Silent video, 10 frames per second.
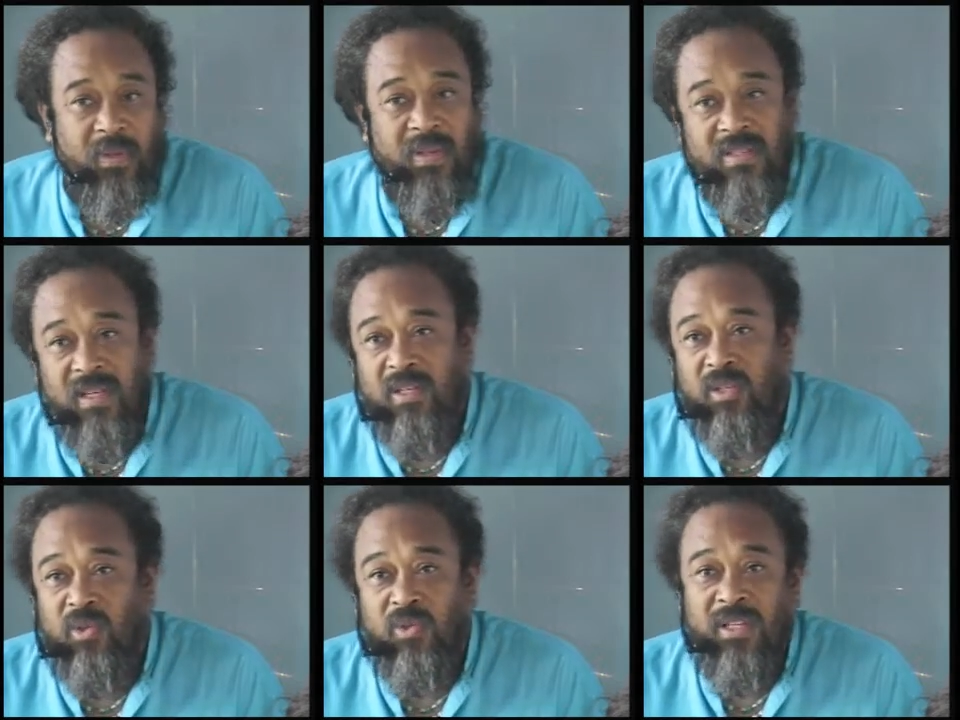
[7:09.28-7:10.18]
With this
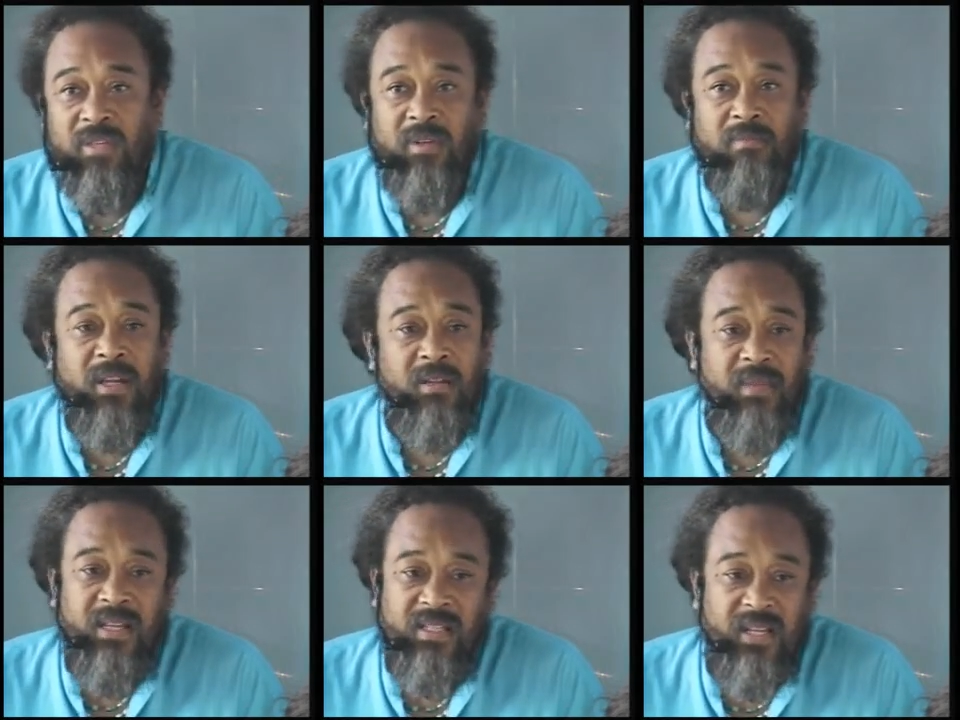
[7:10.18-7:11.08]
attitude, it will
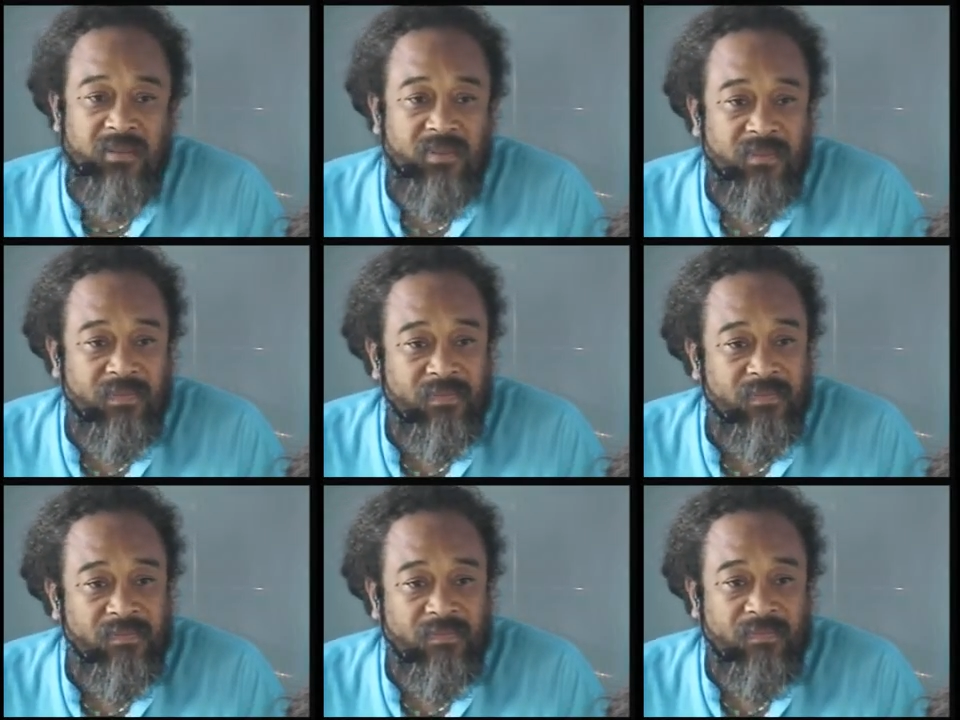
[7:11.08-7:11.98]
burn by itself.
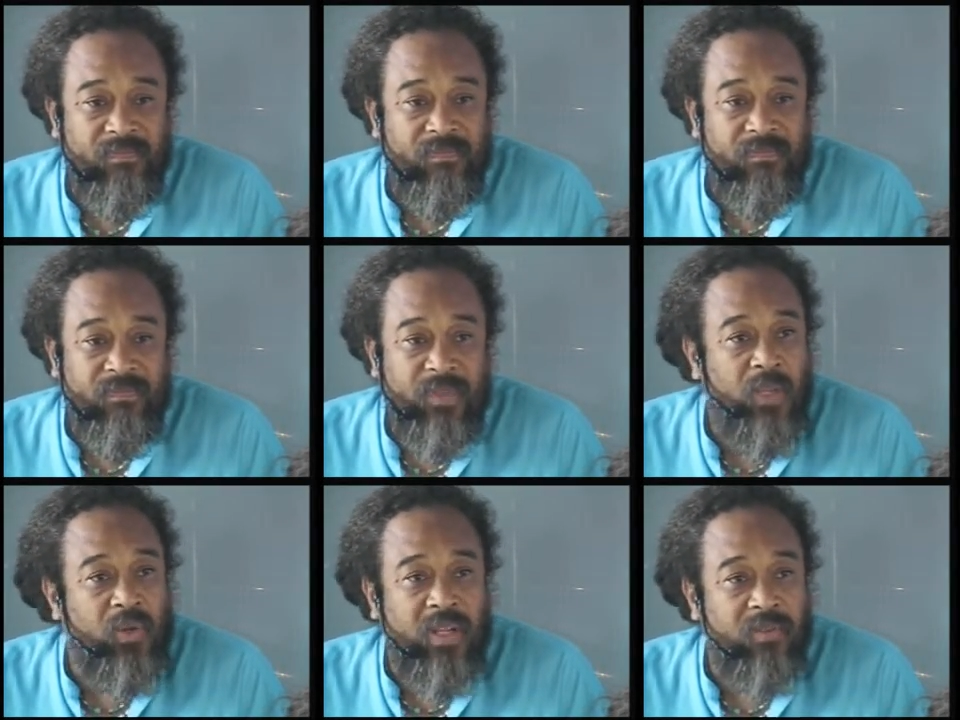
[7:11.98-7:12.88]

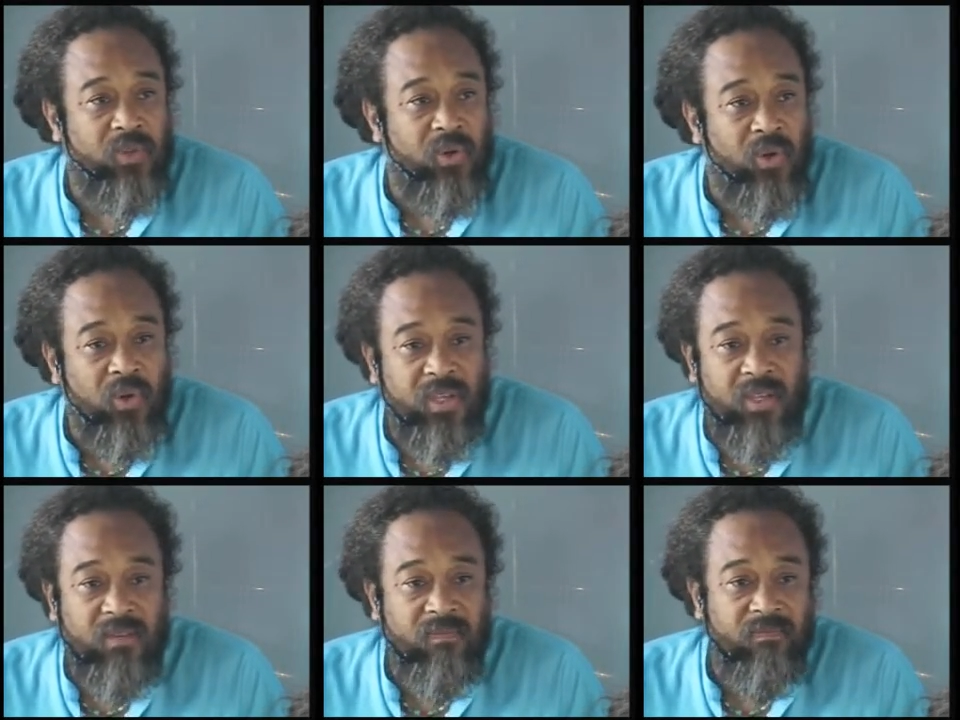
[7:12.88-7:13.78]
You don't have to go
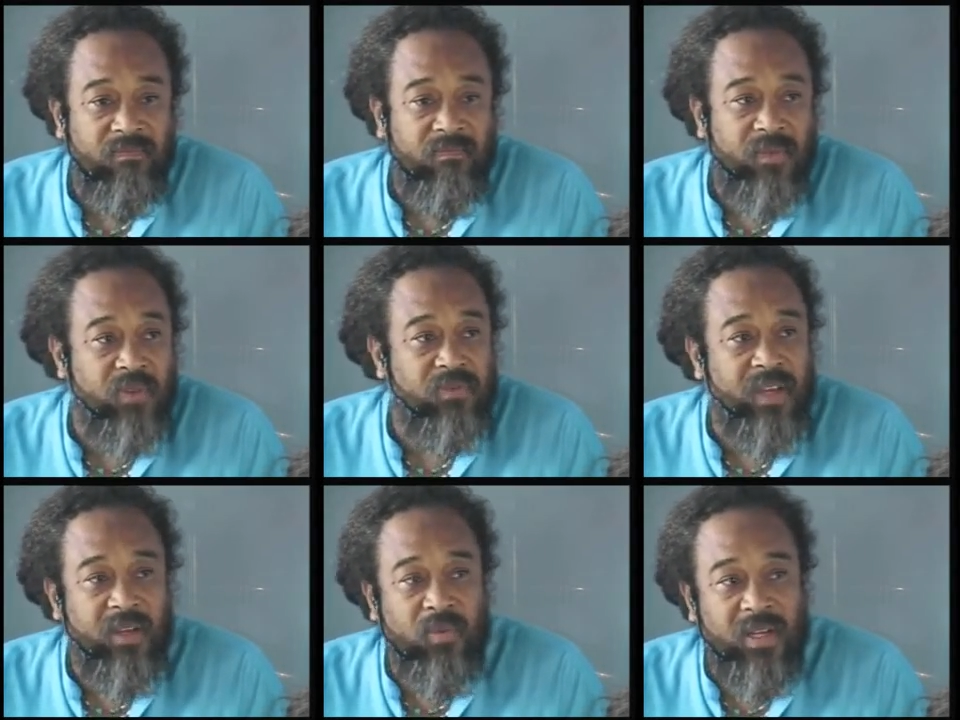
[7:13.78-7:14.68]
looking to
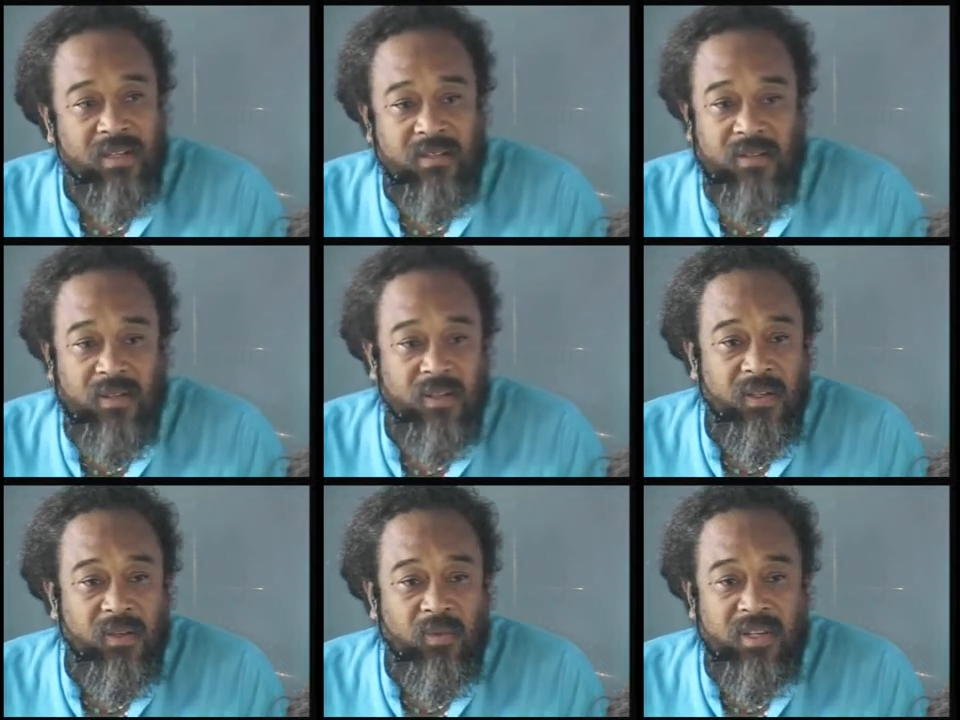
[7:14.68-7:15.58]
find what
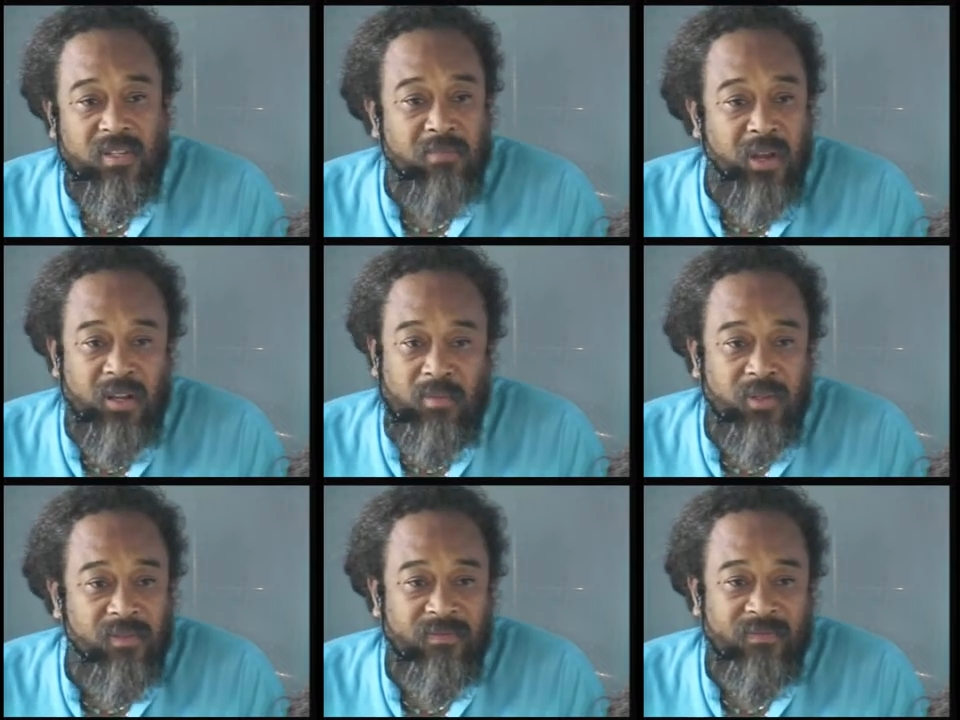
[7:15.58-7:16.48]
is
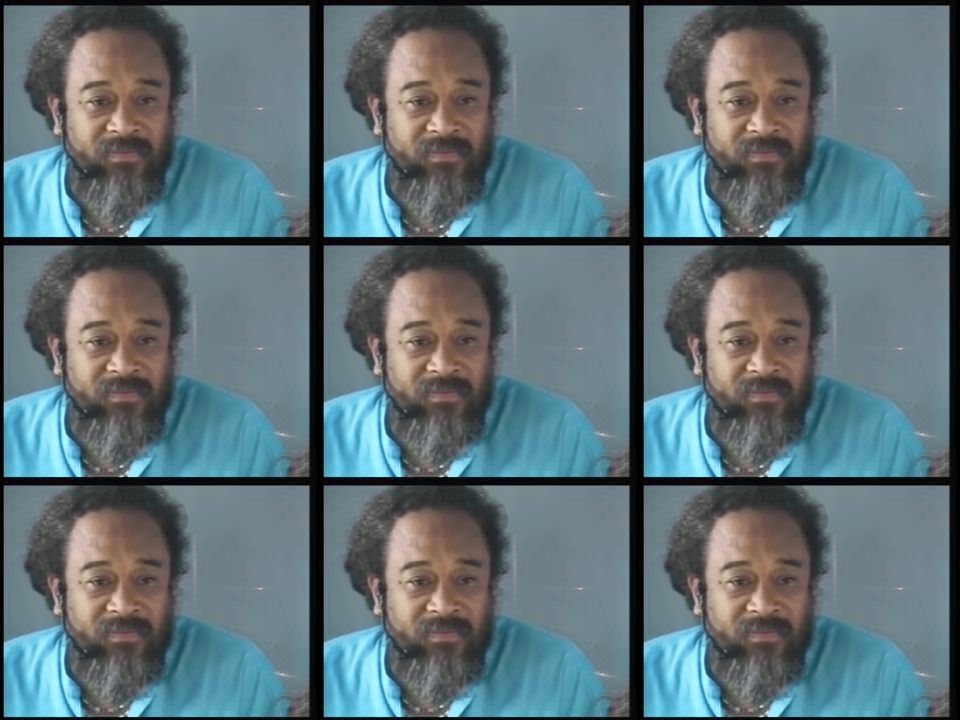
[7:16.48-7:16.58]
burnable.